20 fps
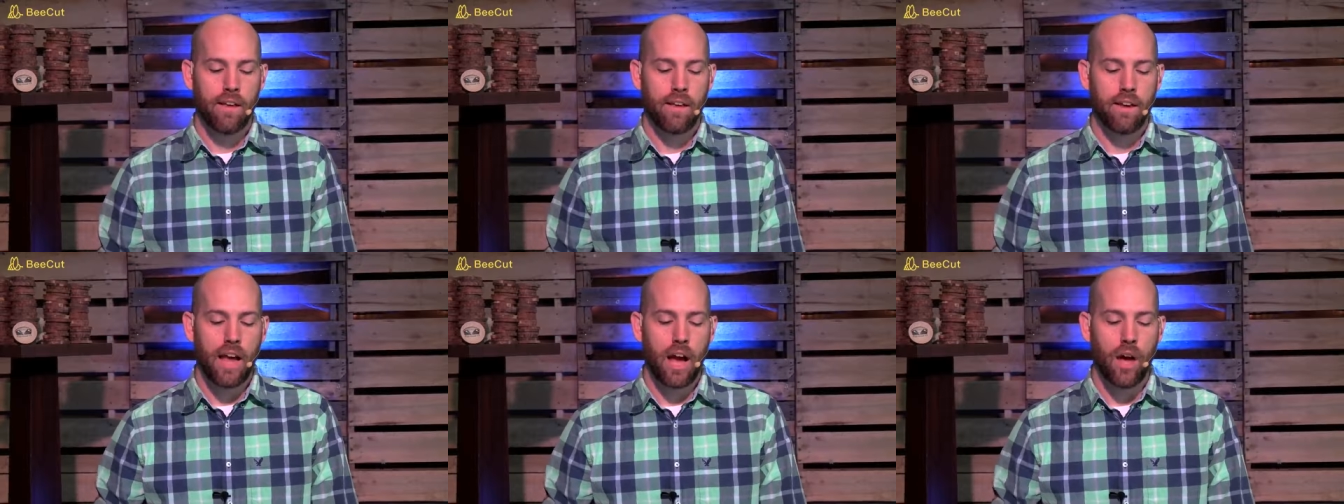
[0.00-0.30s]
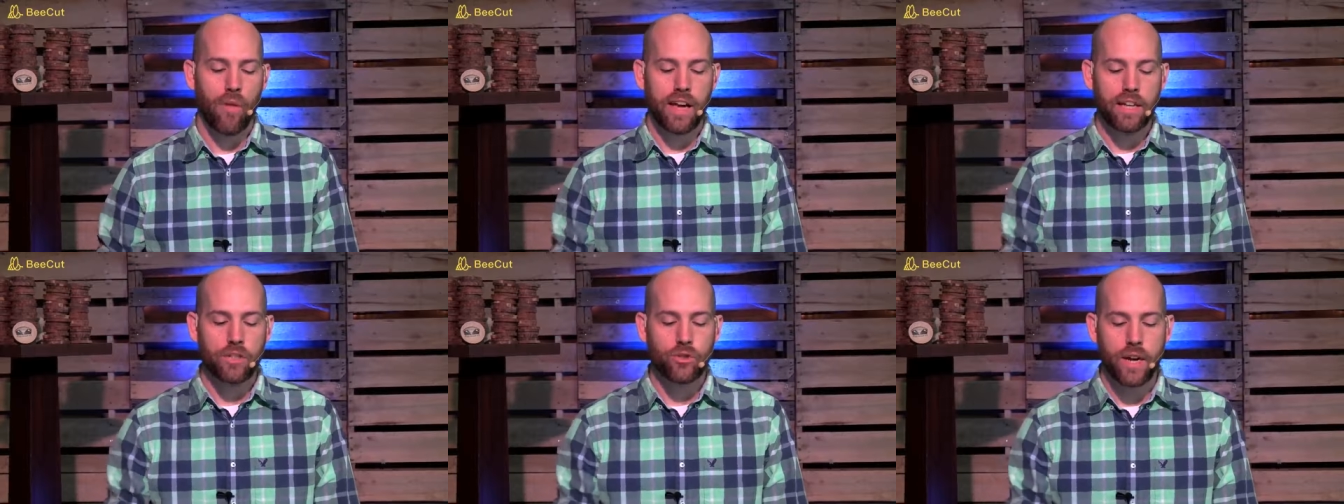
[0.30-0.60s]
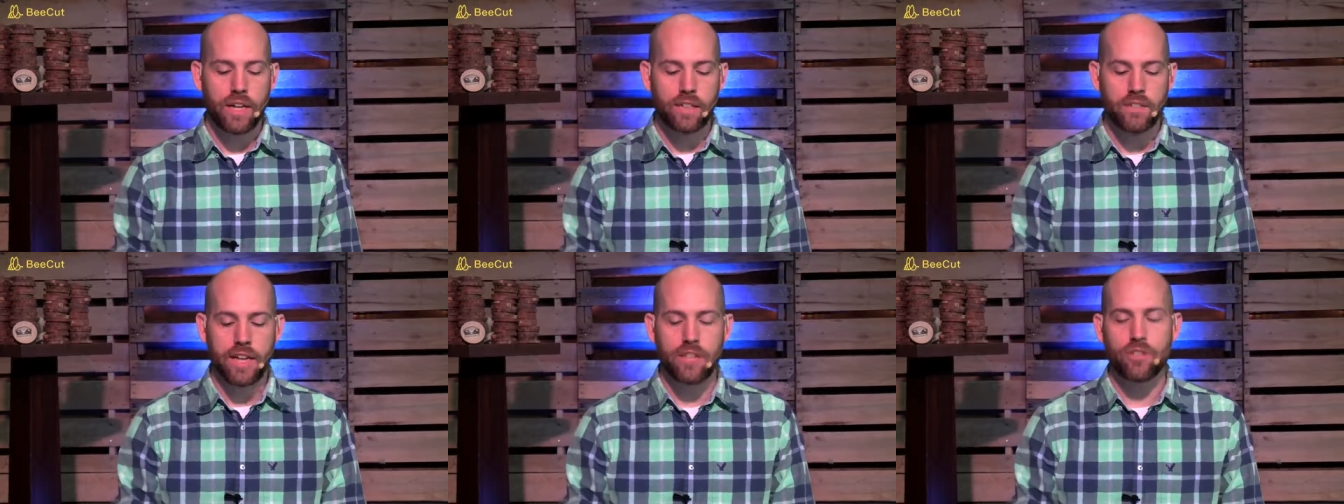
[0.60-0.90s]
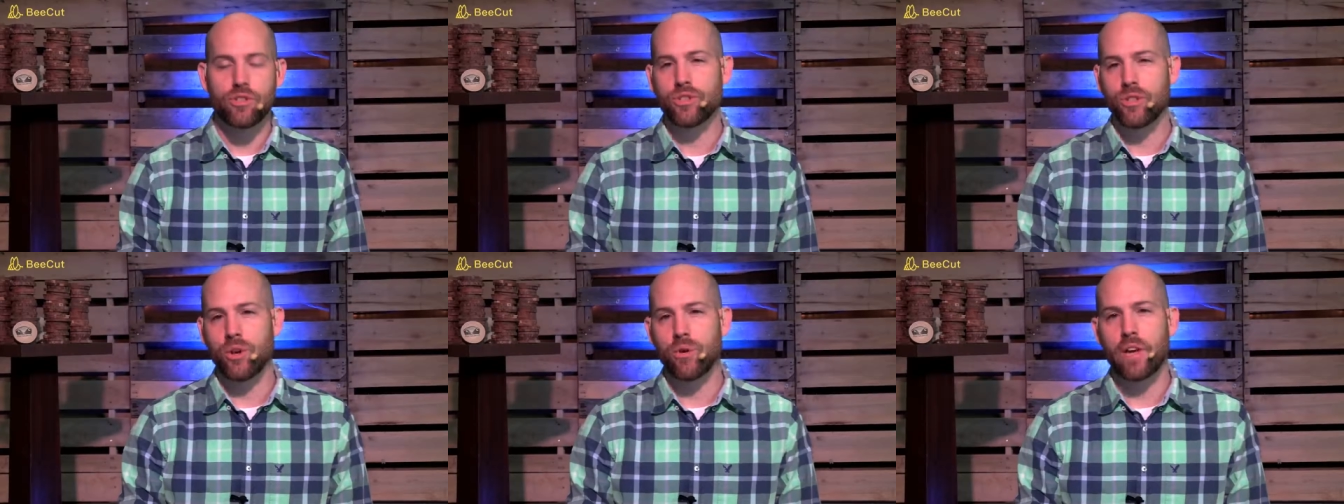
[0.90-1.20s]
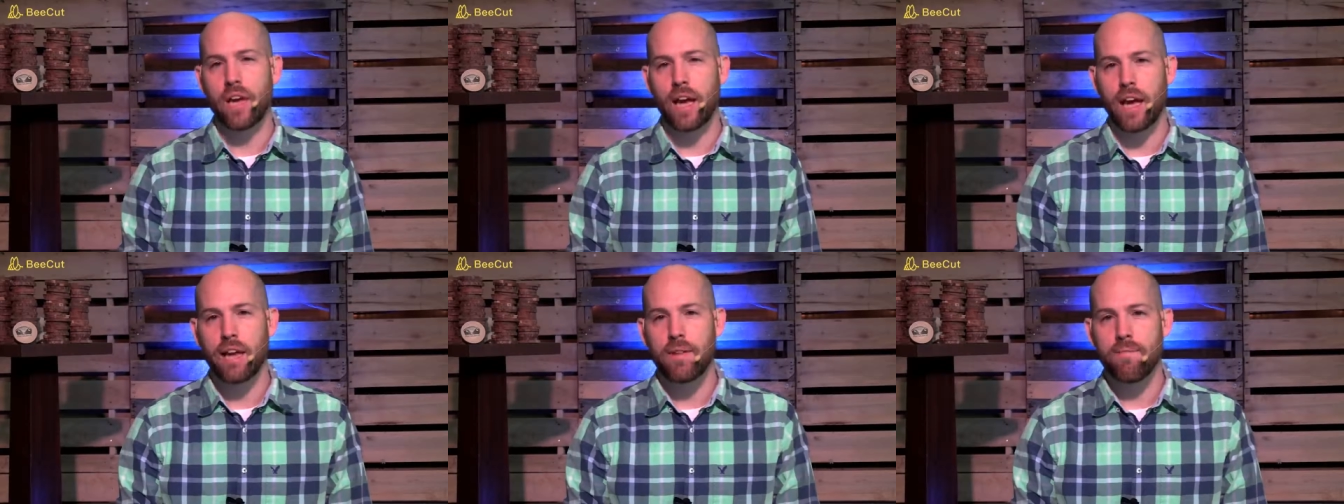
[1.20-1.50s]
Now, that translation's
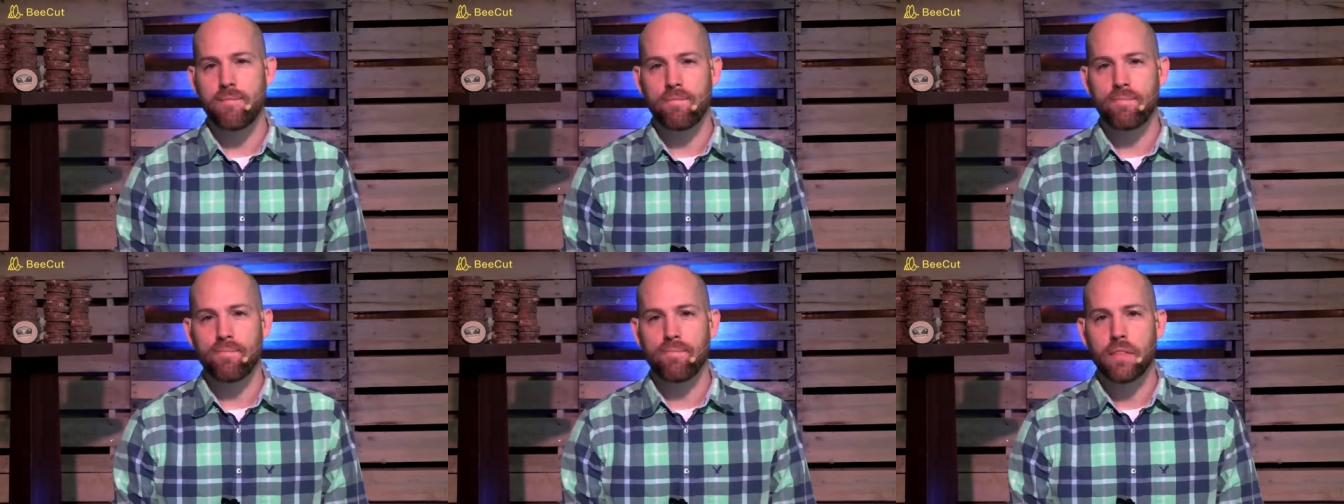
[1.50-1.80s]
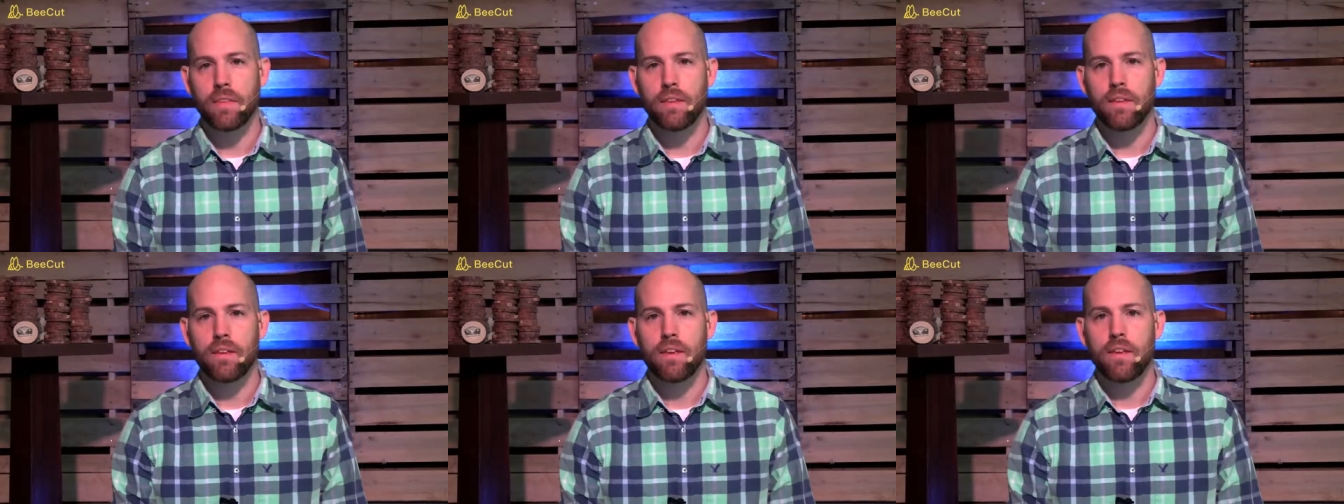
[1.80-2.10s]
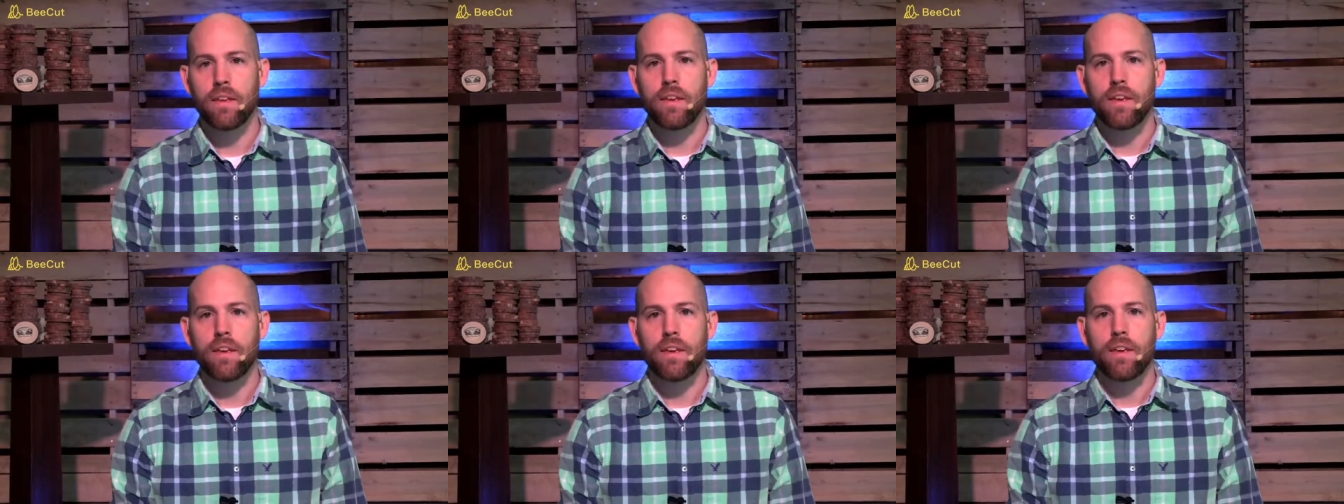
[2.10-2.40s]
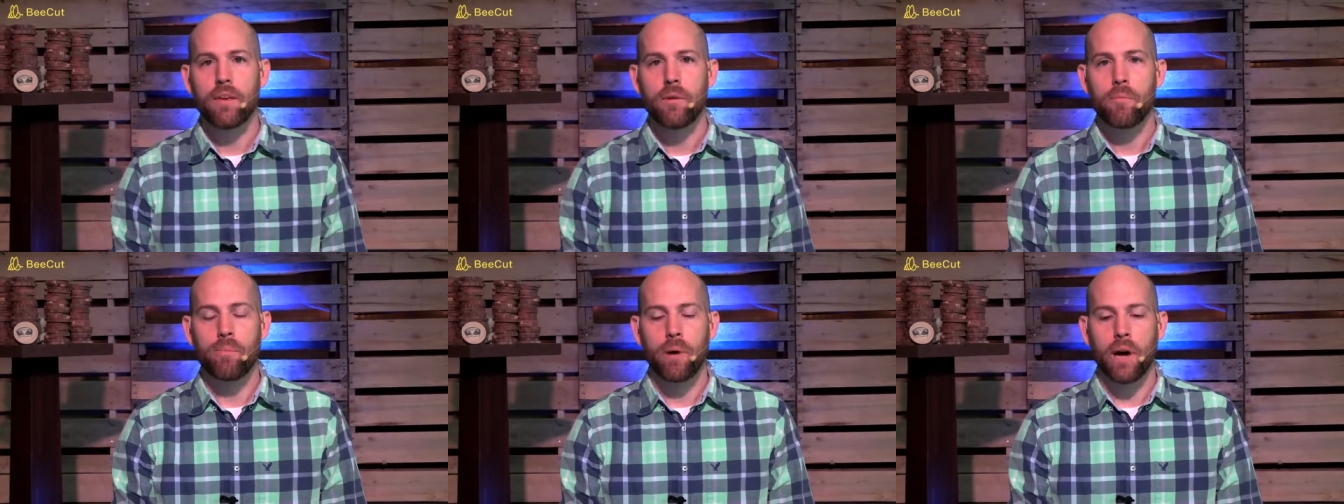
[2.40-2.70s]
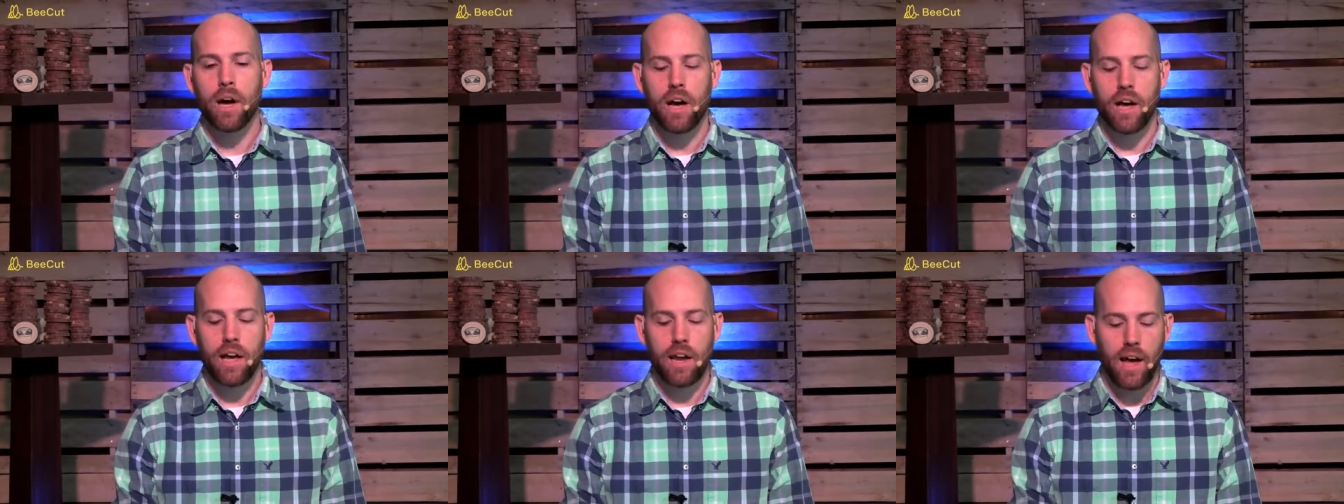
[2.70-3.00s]
okay,
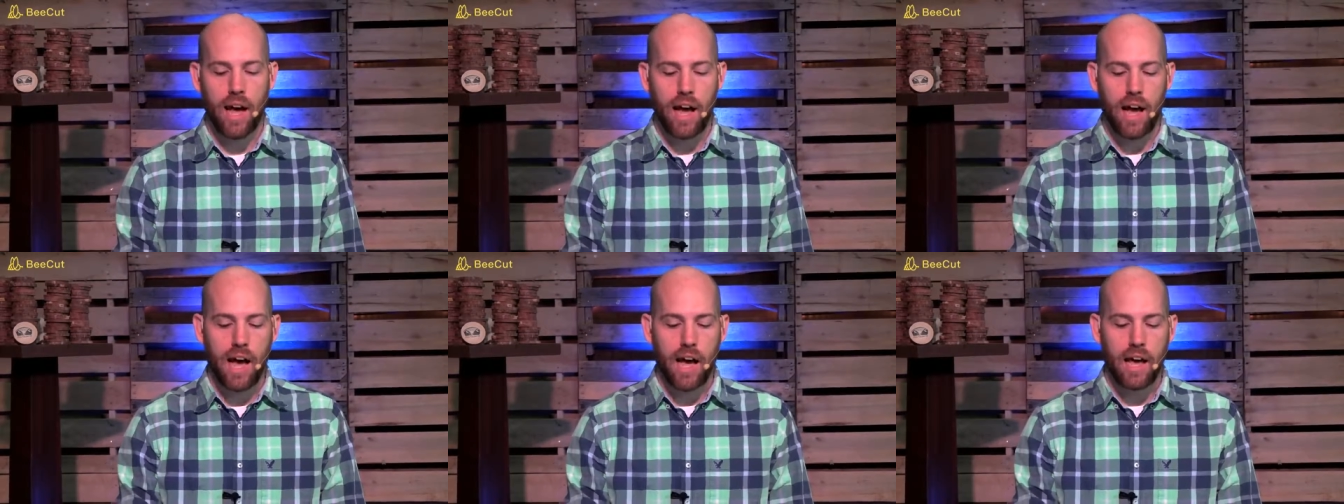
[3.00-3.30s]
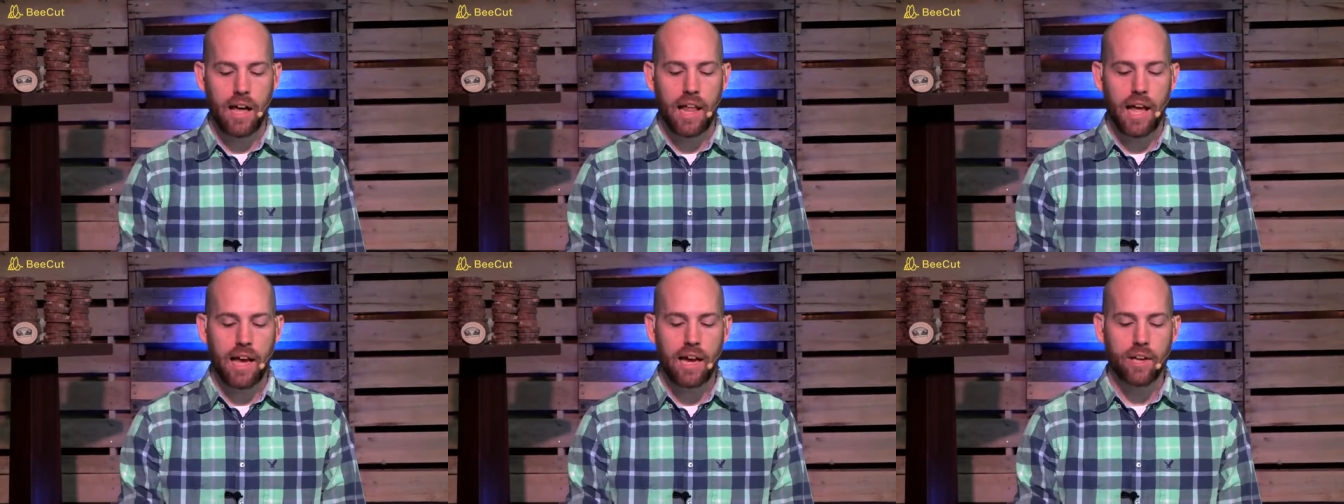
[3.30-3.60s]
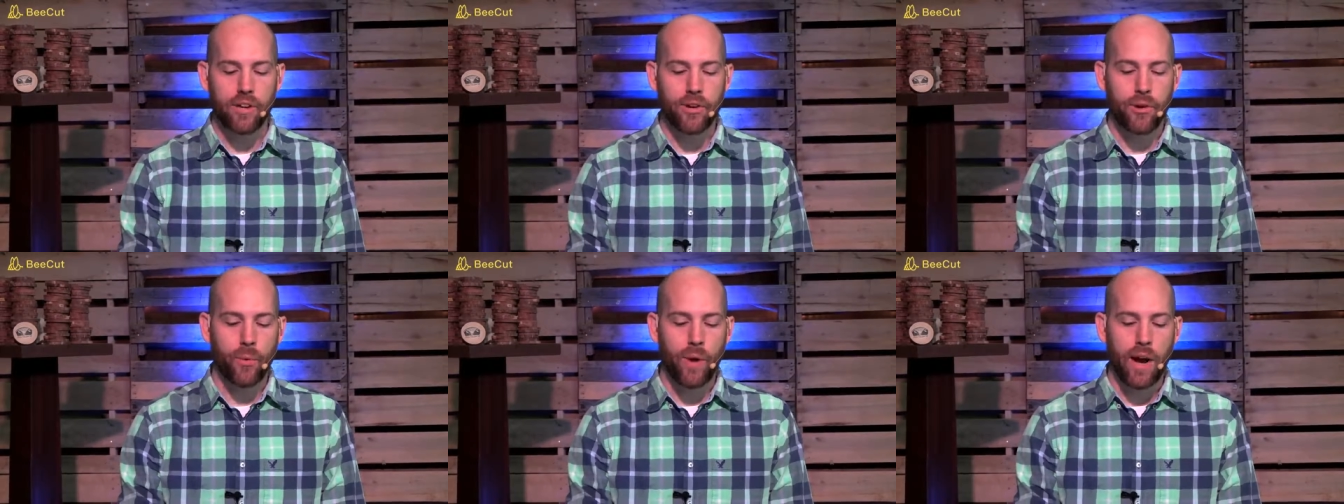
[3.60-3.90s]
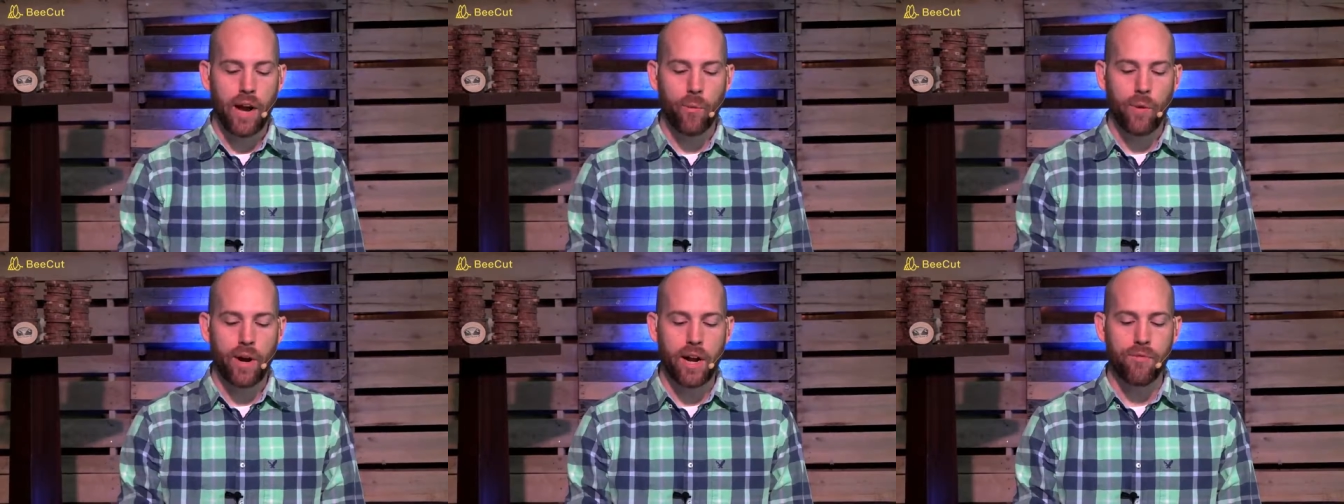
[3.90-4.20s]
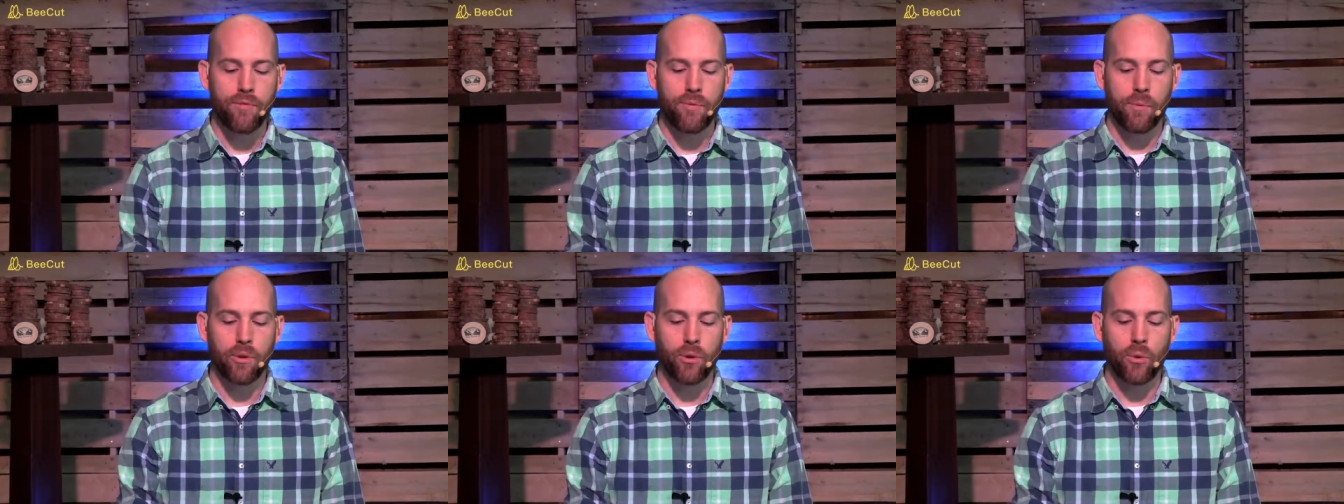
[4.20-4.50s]
but I like a direct
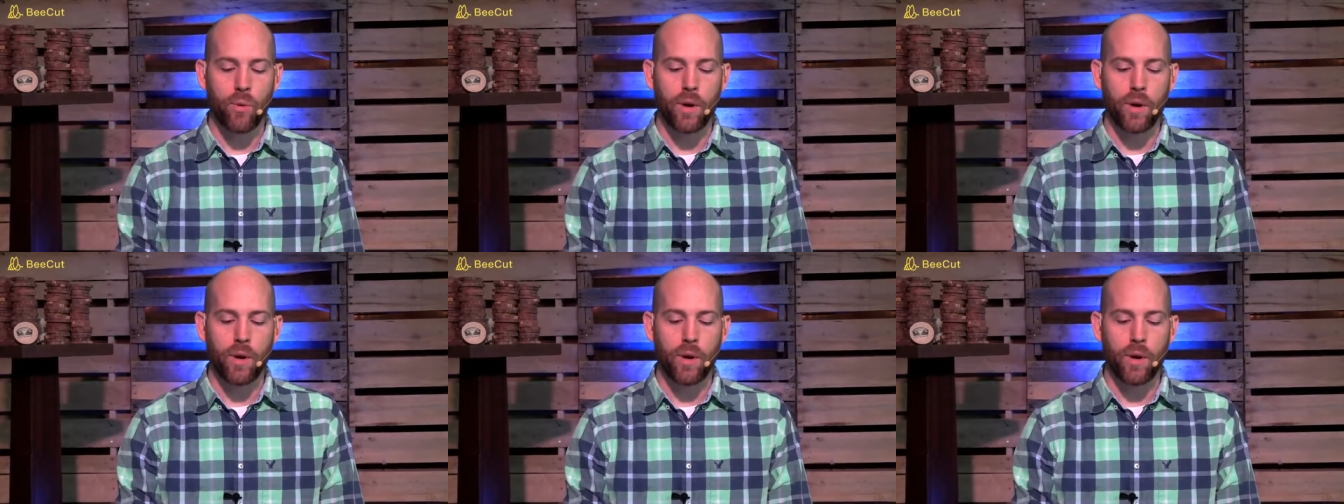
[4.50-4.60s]
reading from the